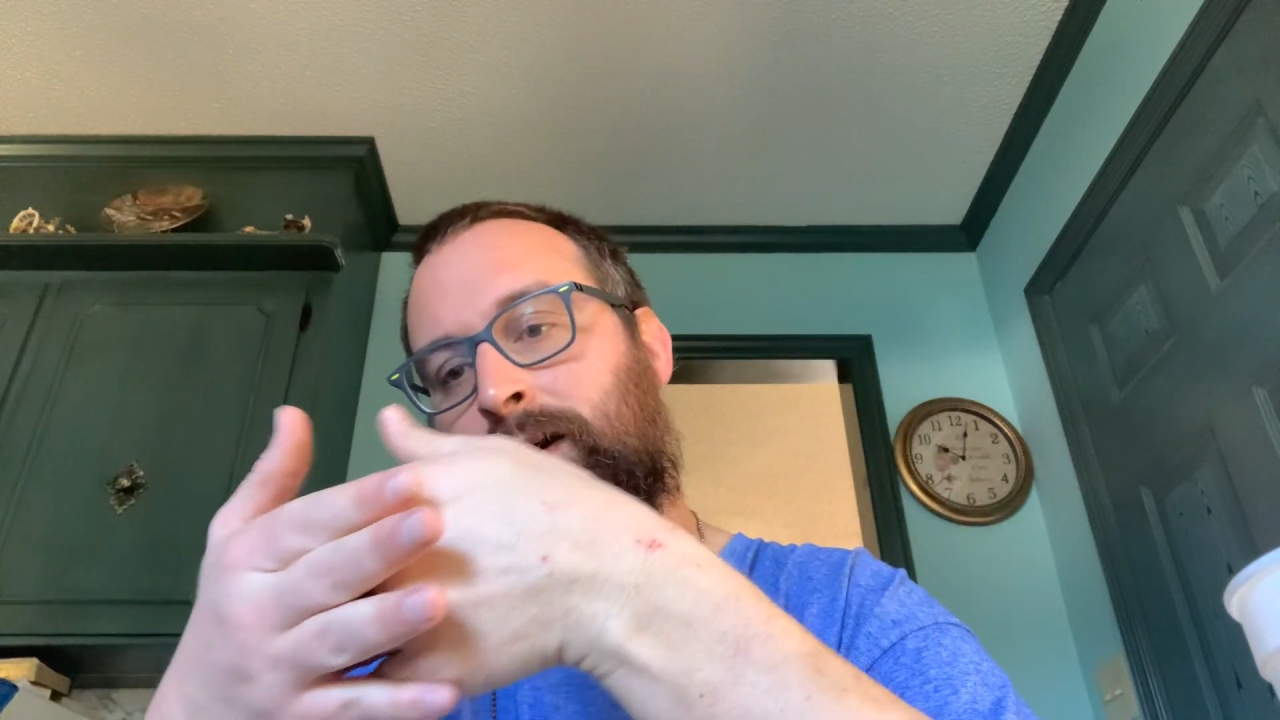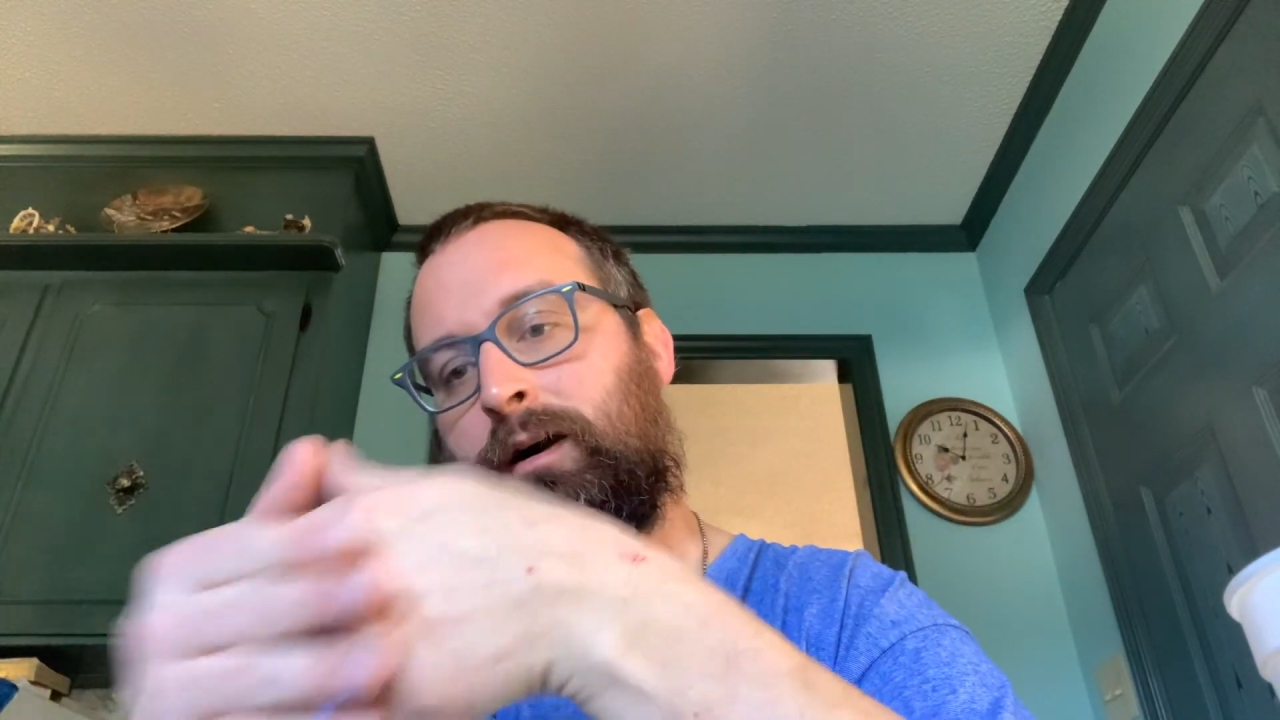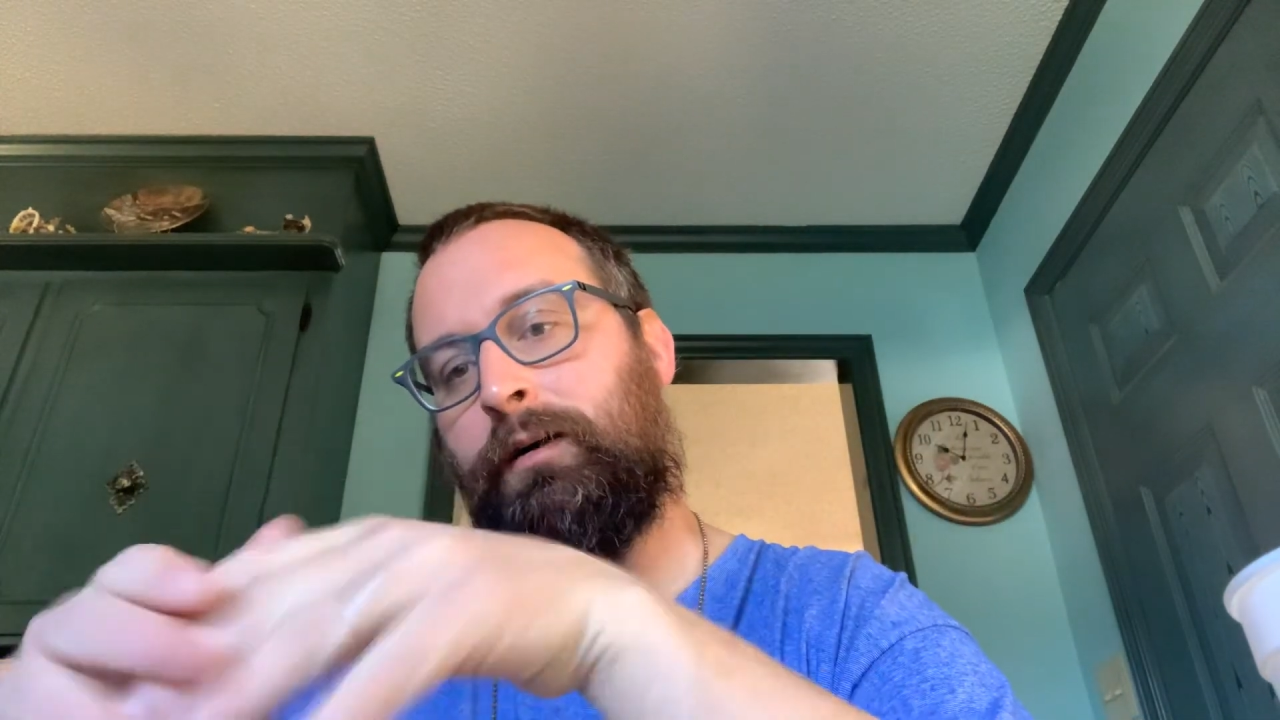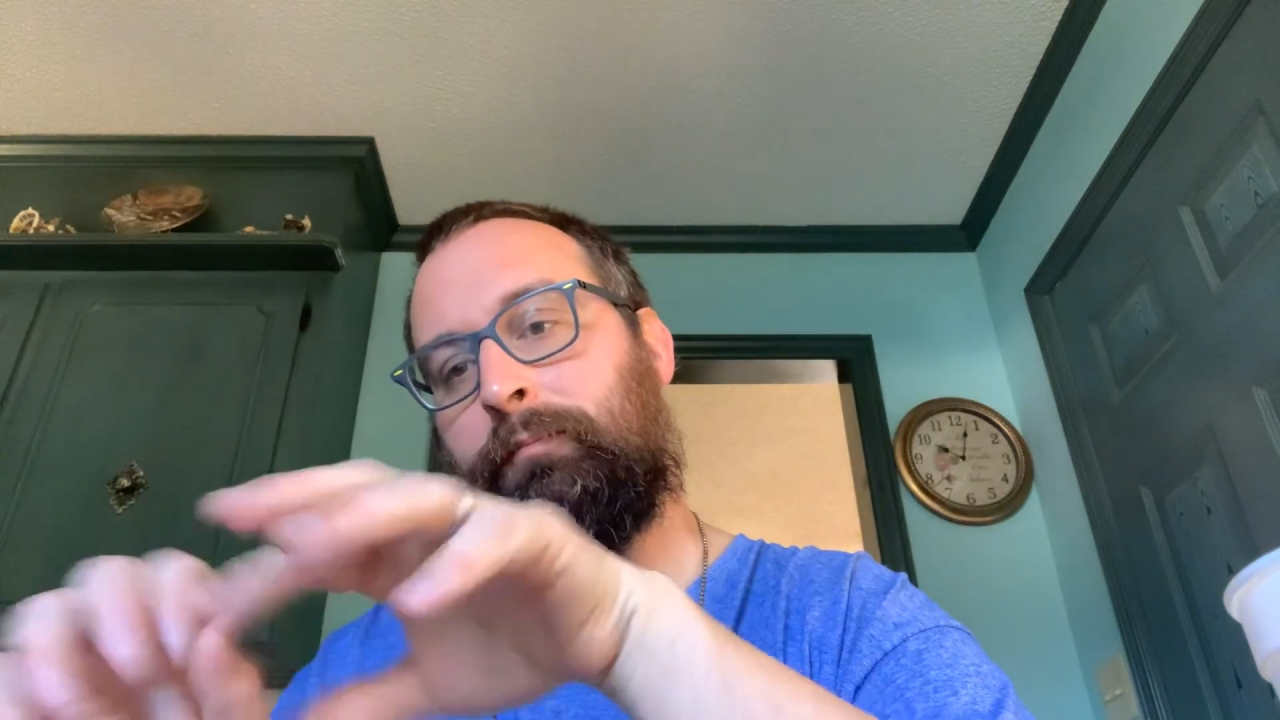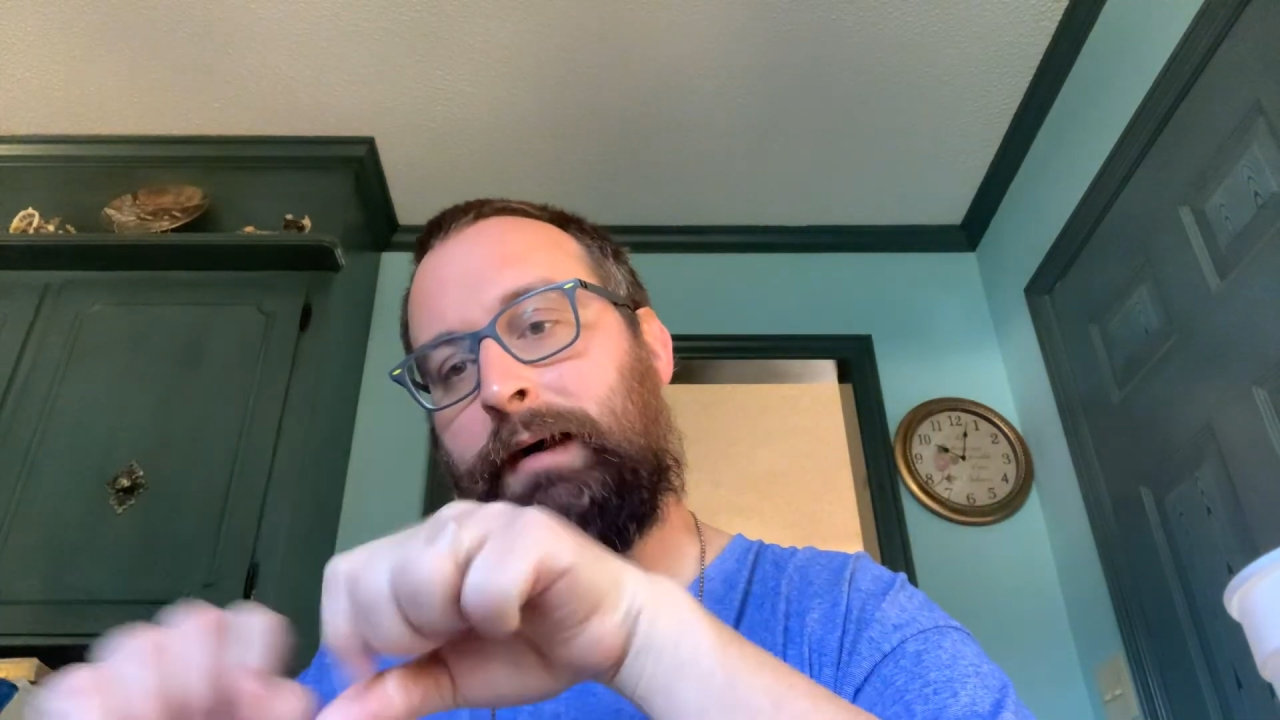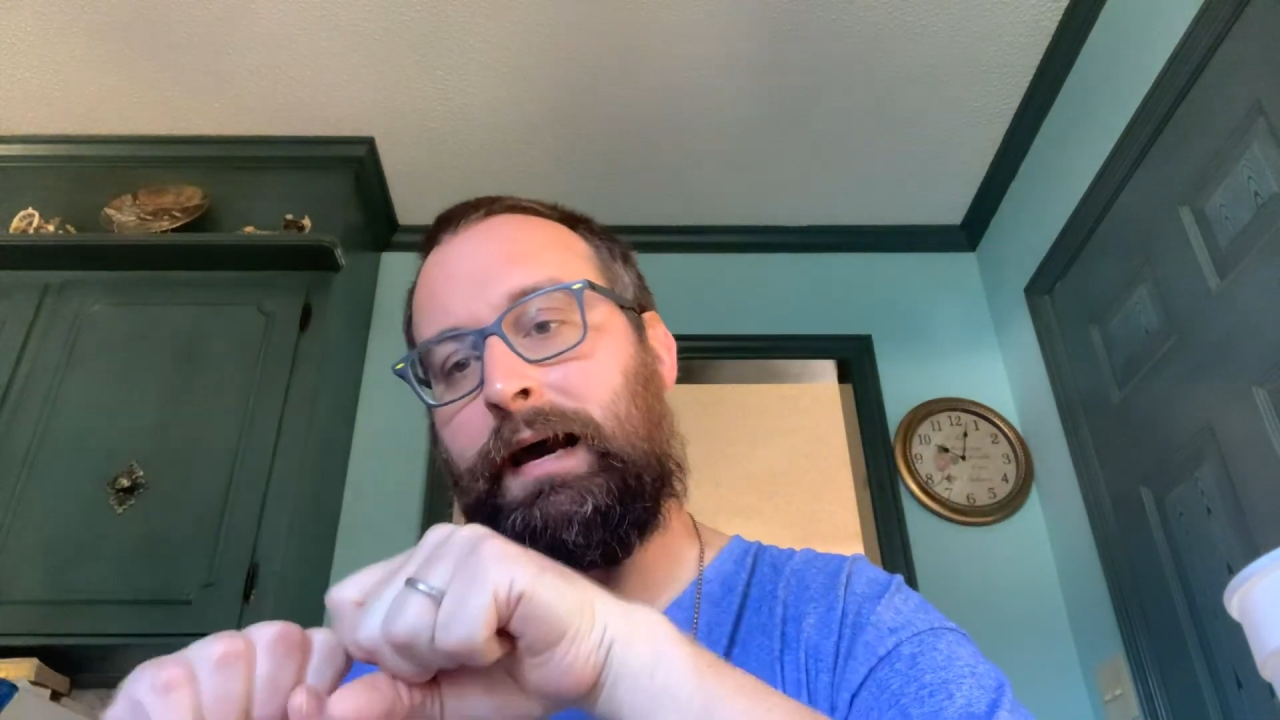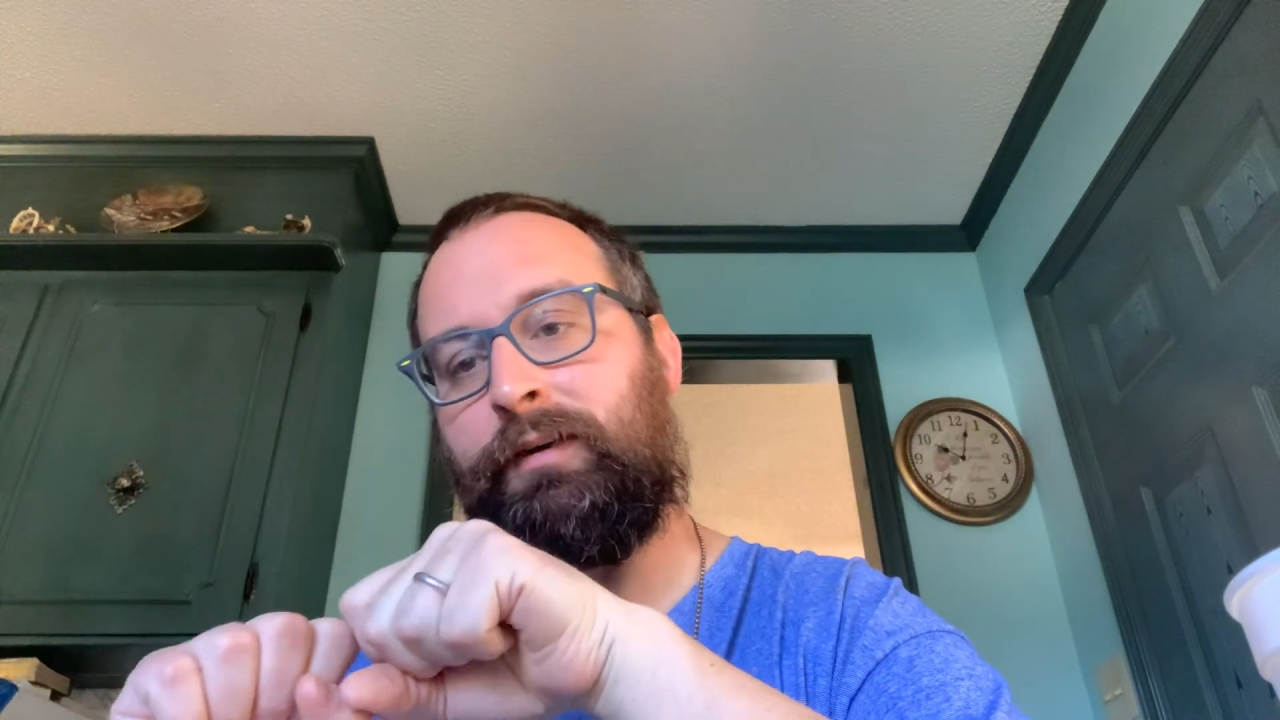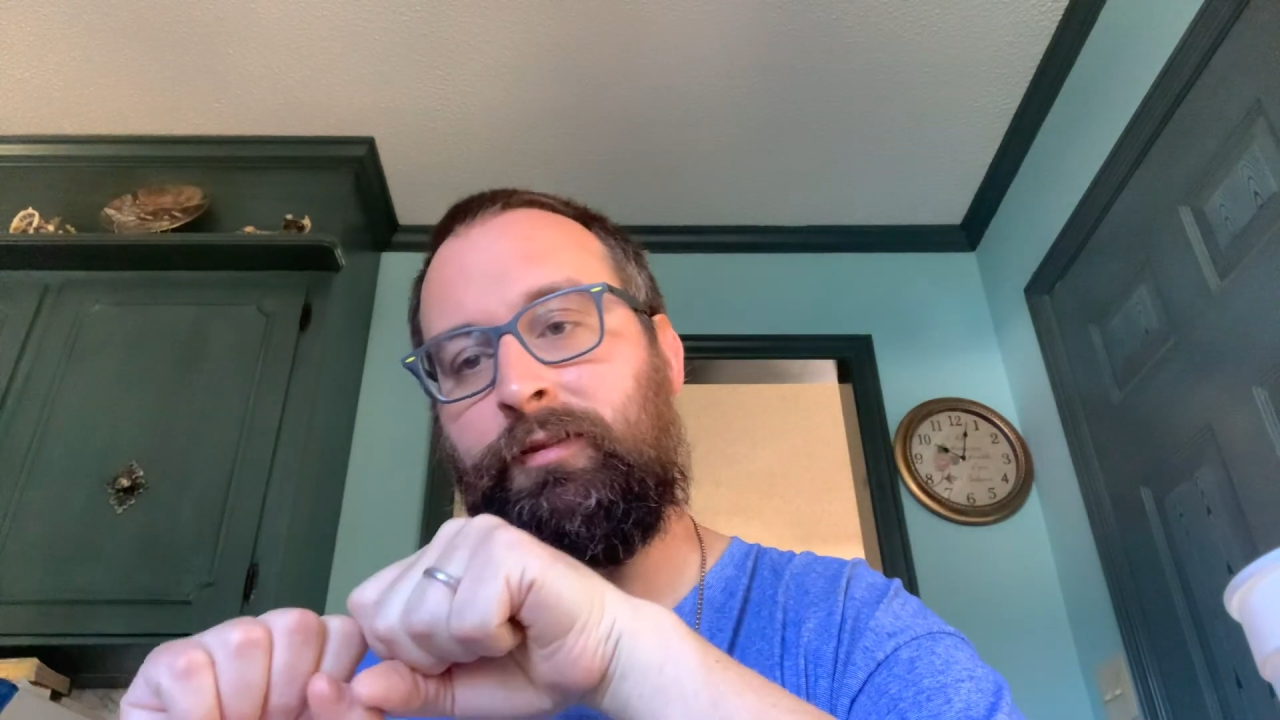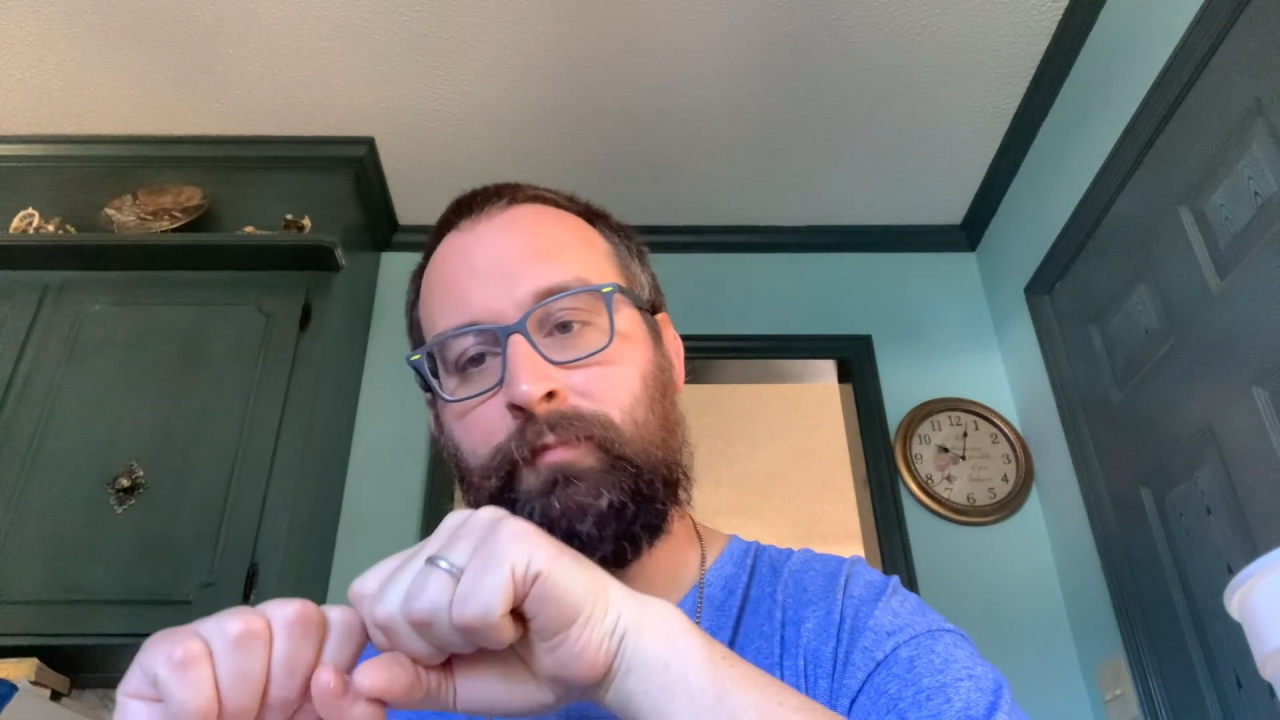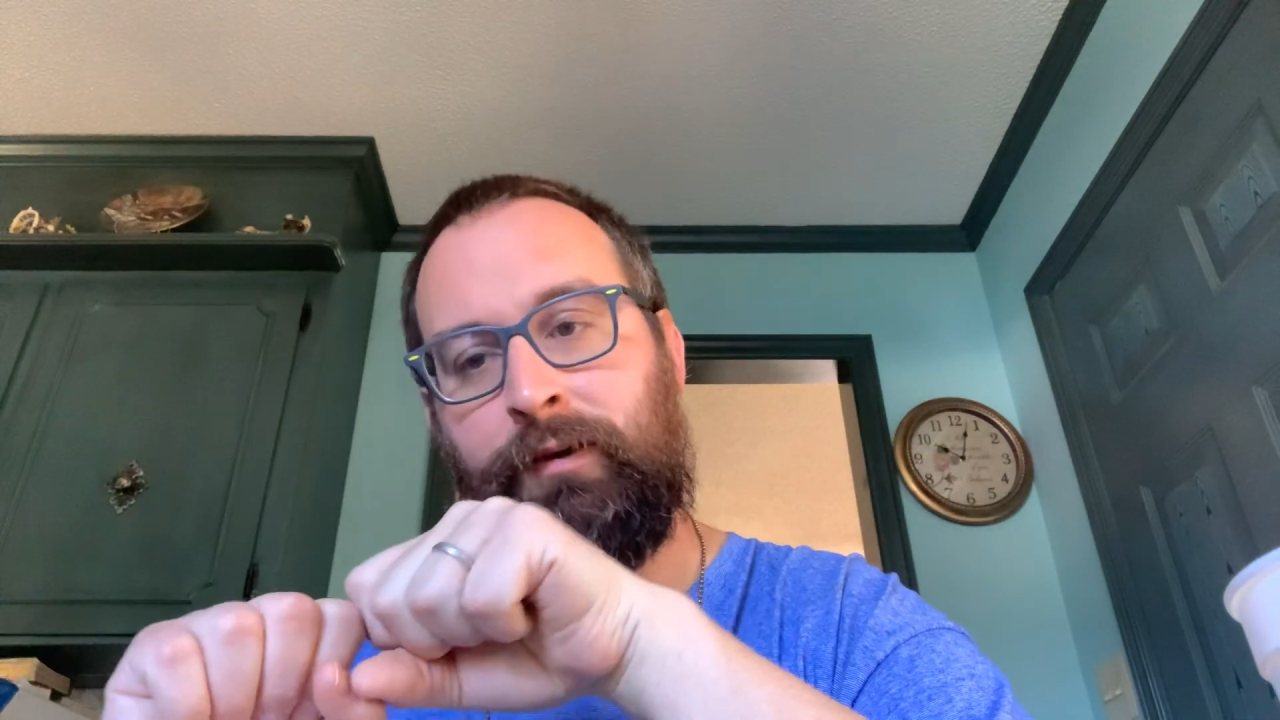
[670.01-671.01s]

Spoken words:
unpack them,